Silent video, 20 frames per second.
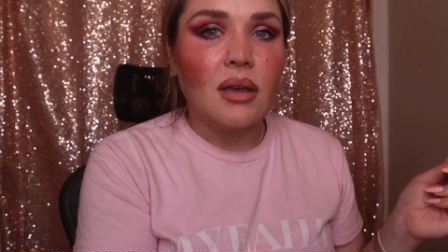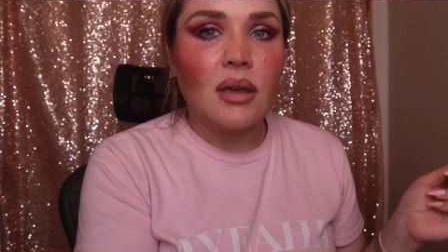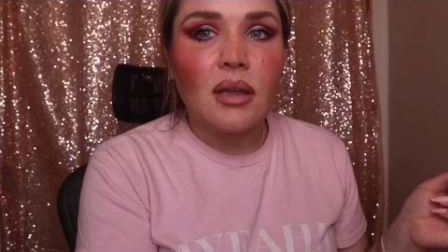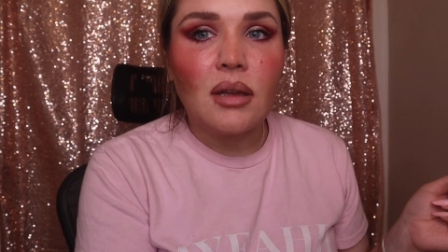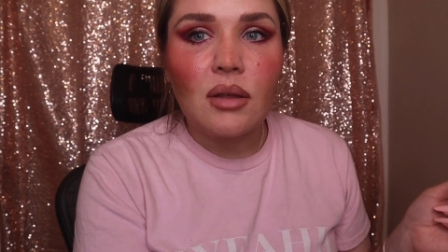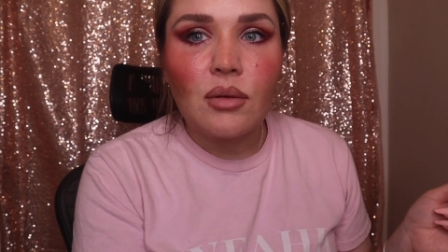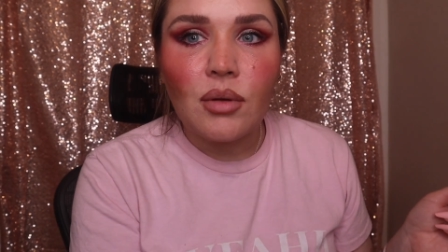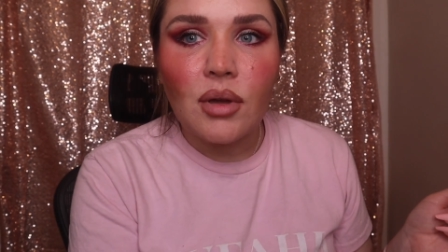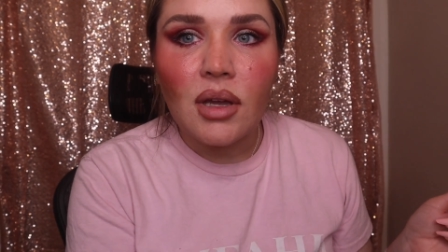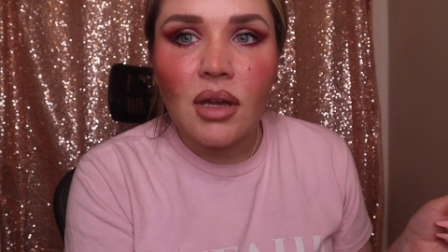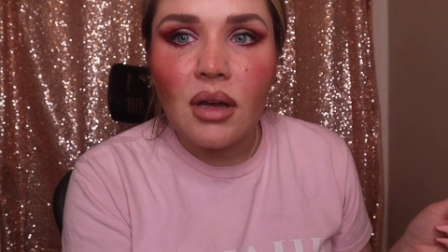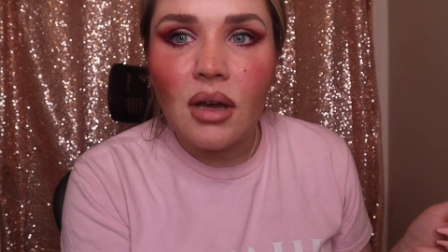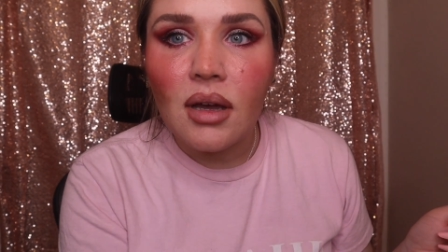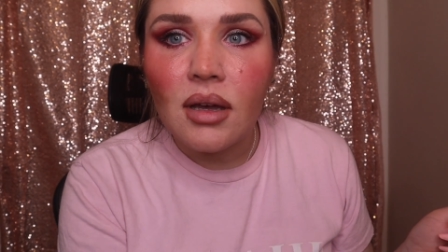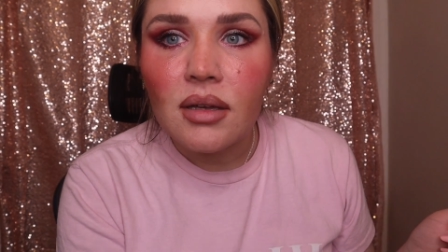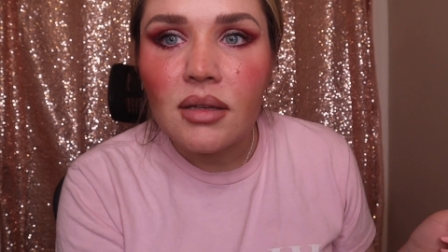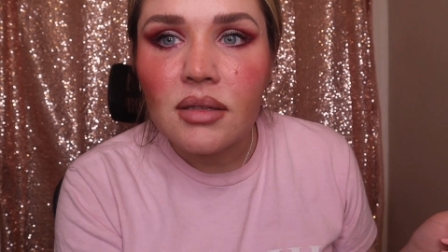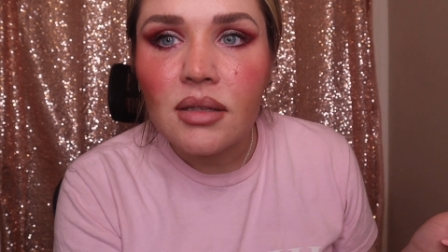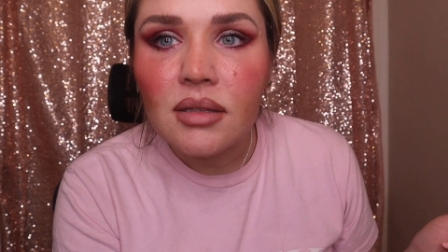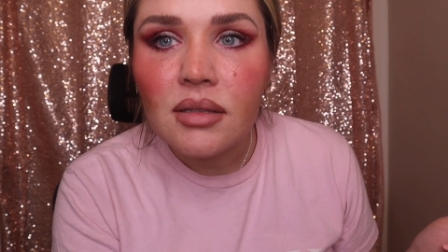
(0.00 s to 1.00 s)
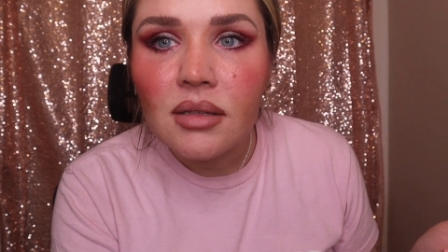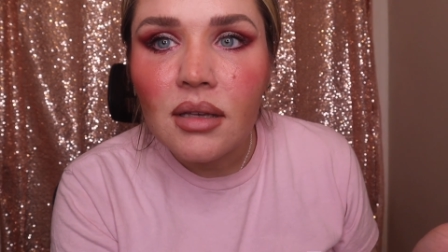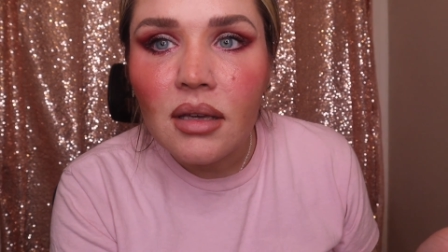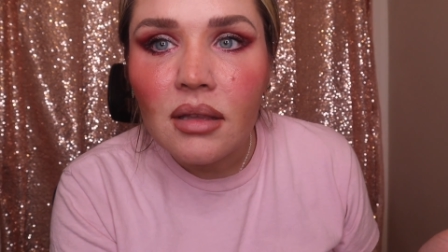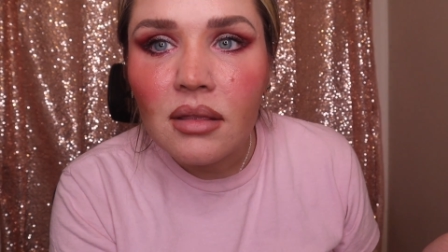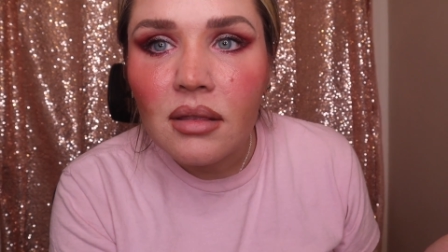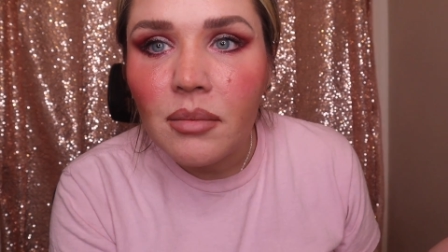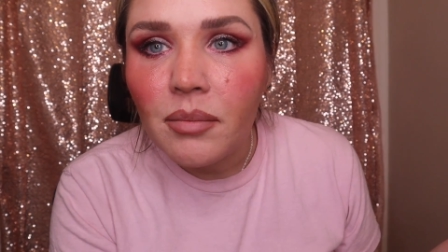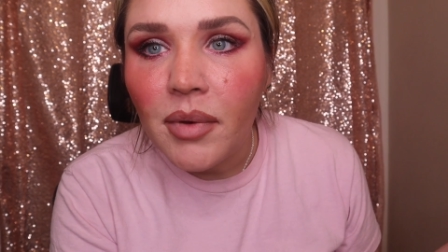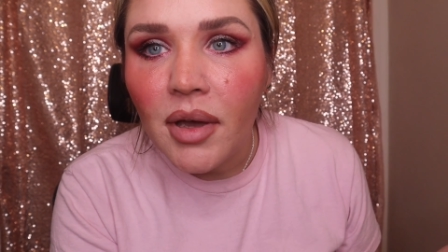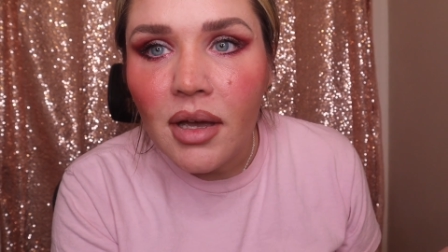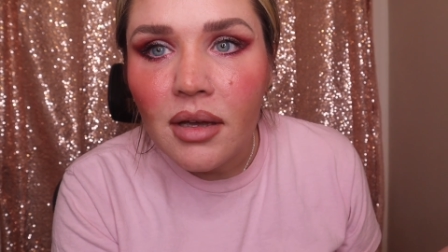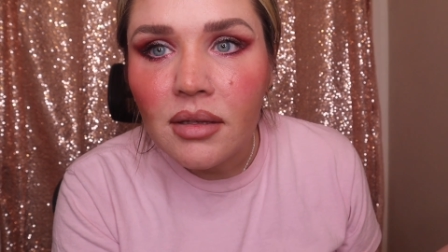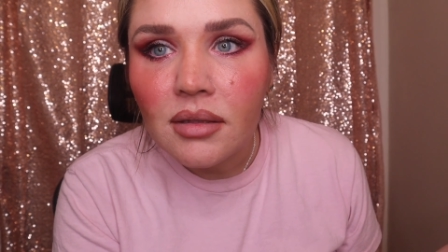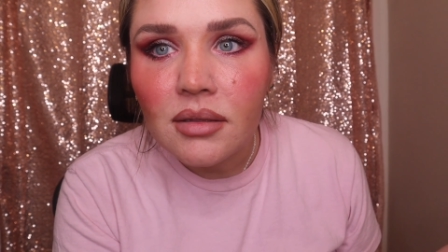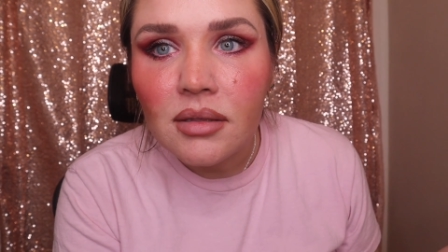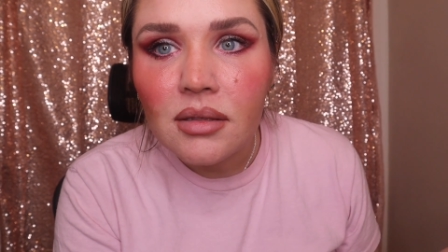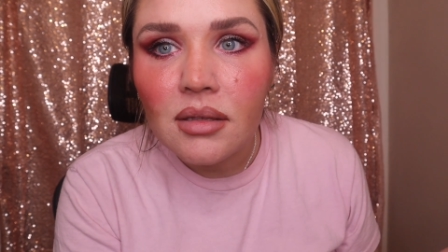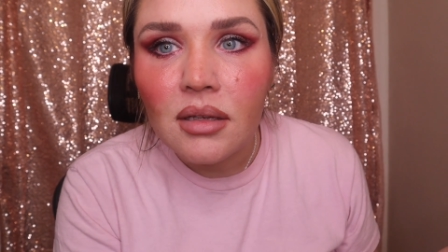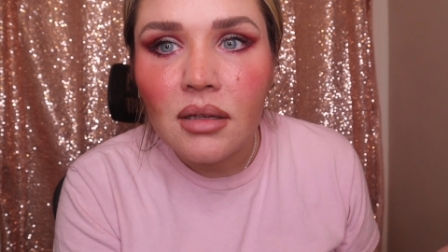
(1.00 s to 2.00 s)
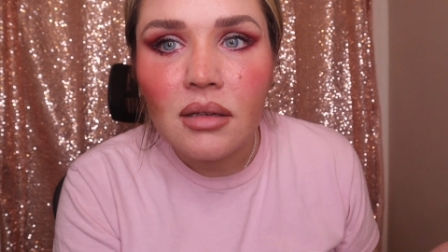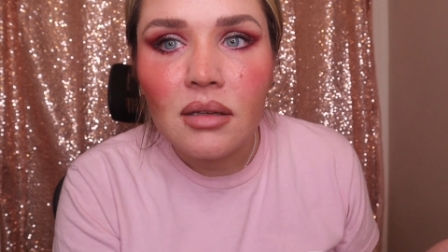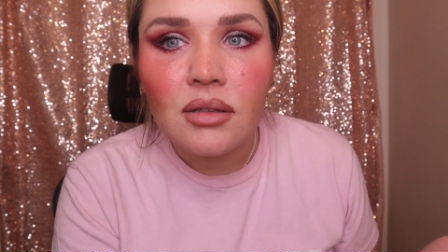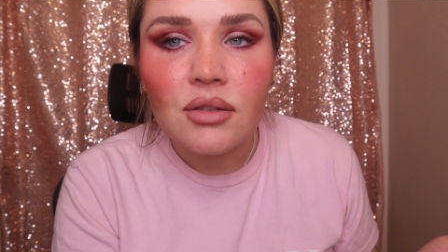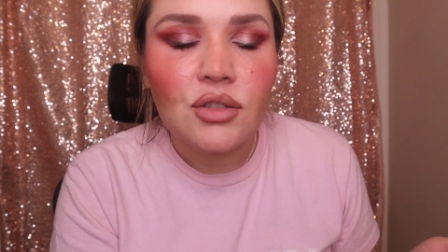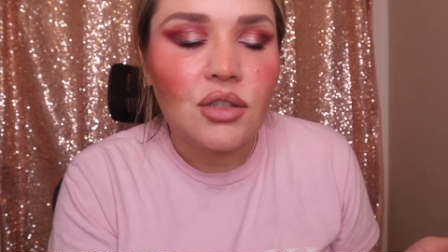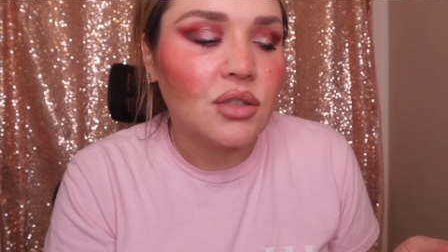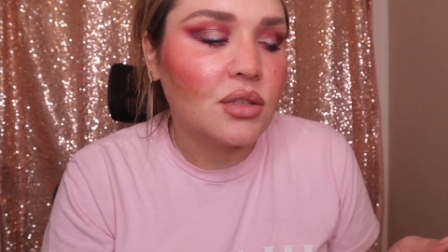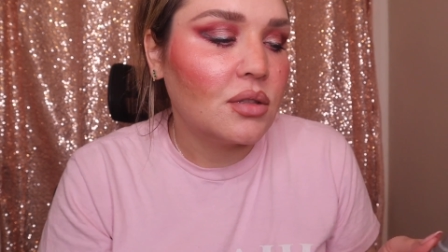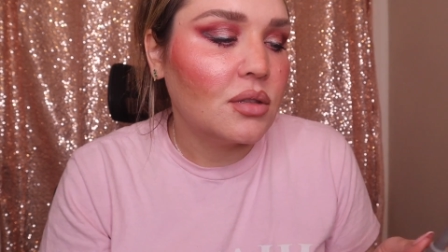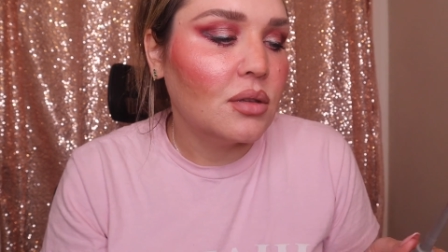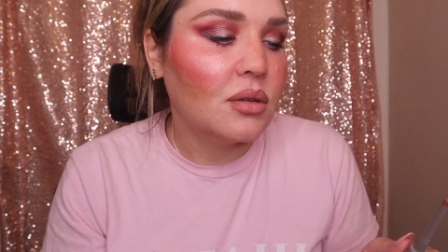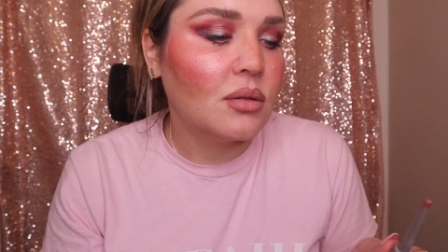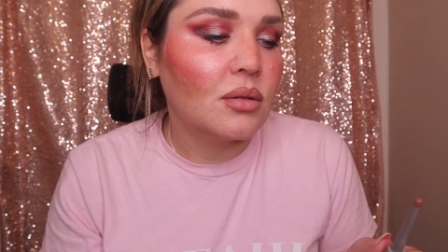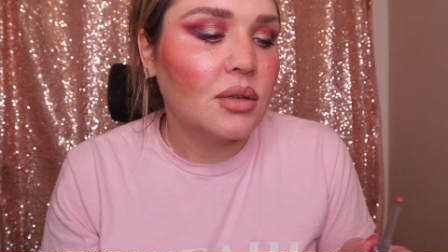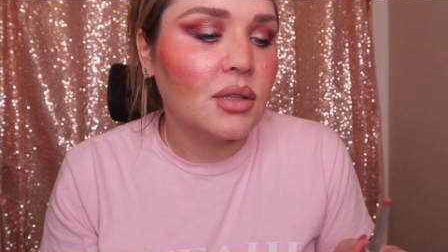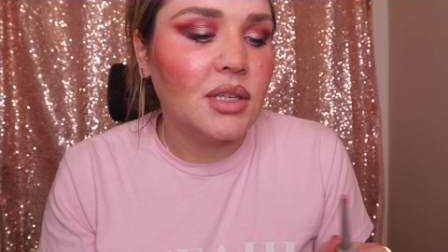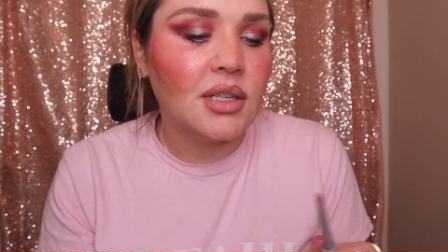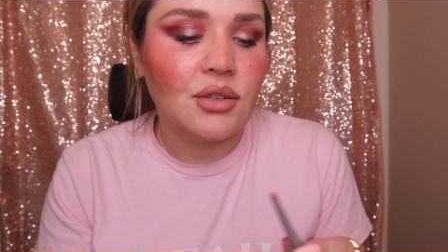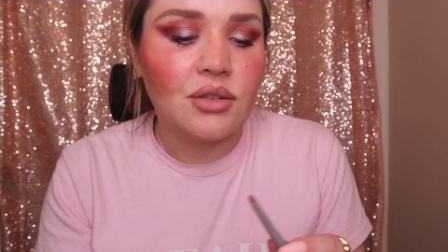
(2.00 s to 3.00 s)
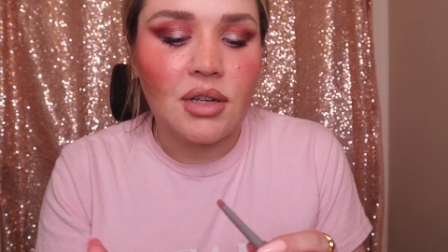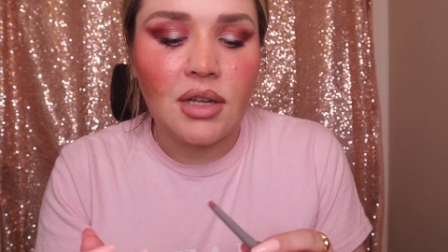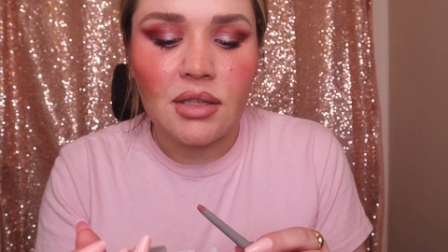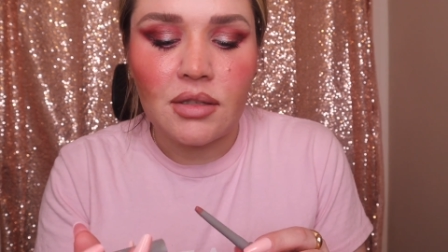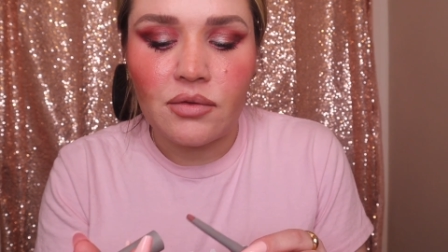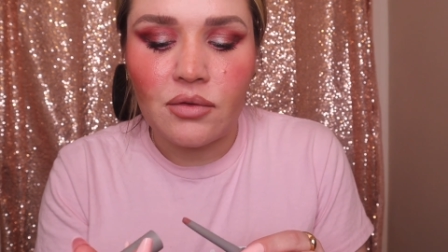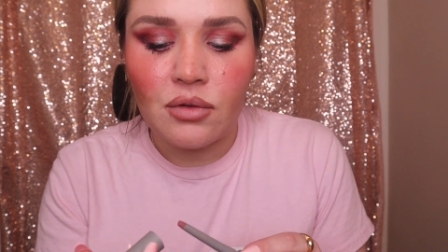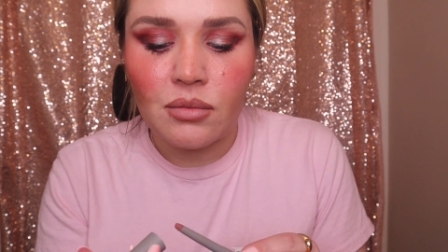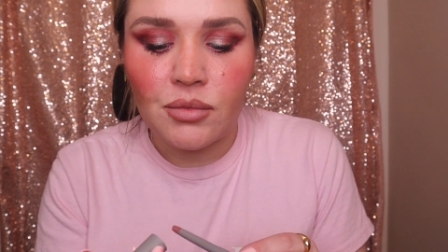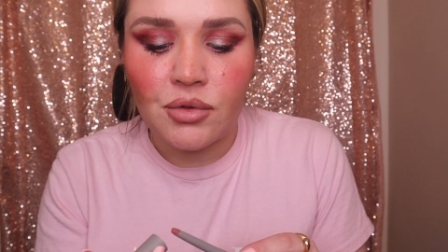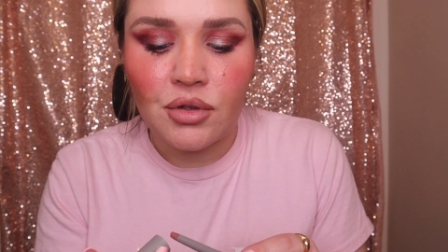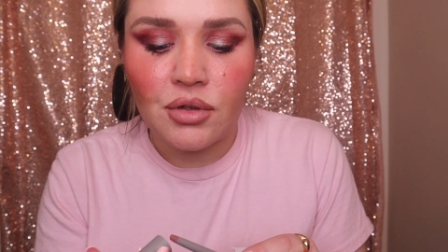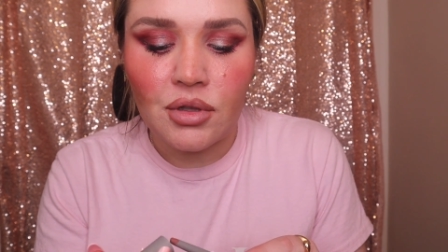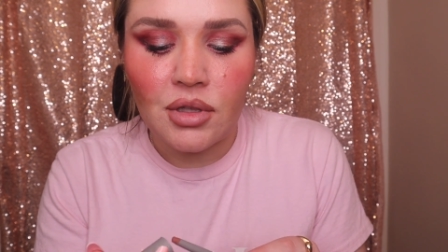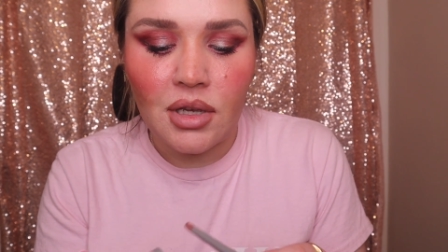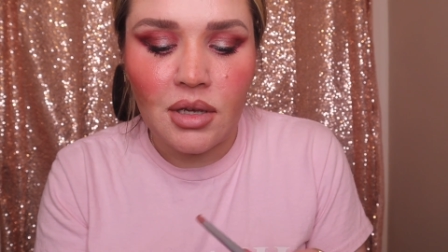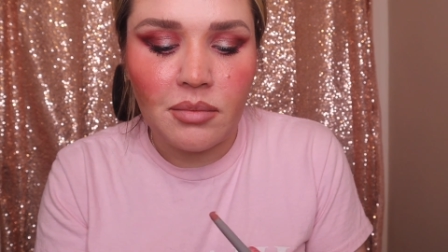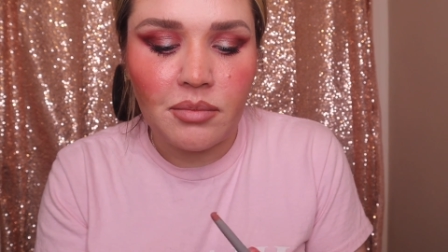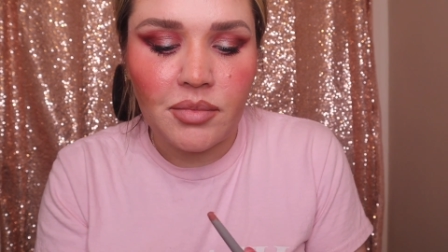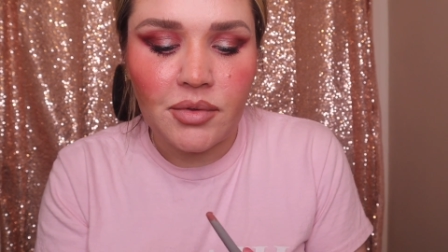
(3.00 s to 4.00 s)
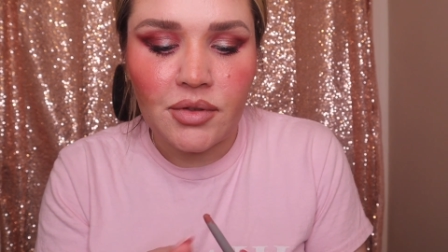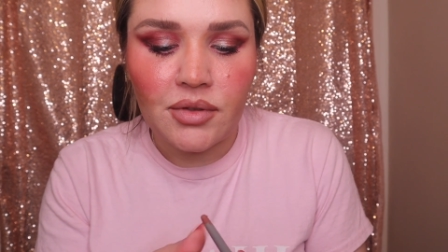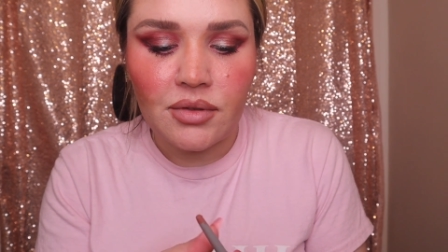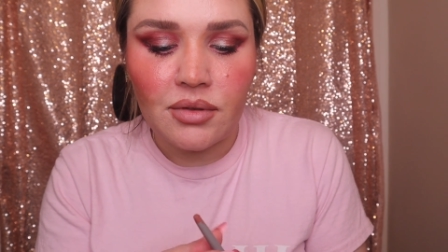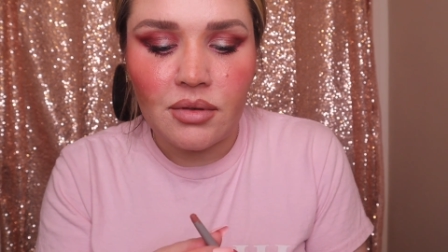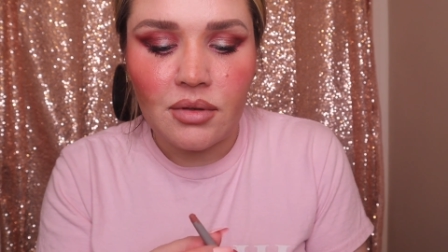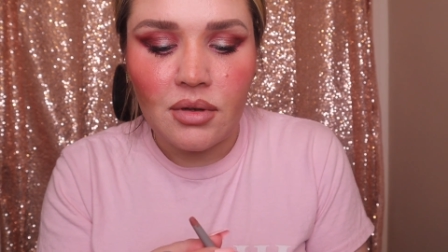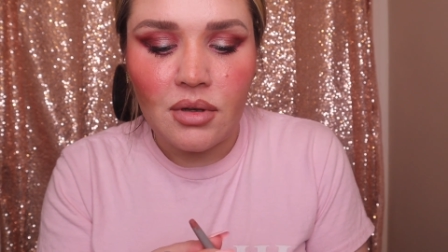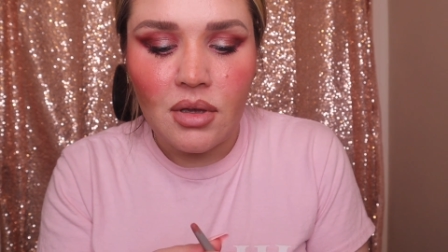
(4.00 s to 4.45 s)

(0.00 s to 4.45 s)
Anyway guys, it's like the best. Like it just literally transforms your lips.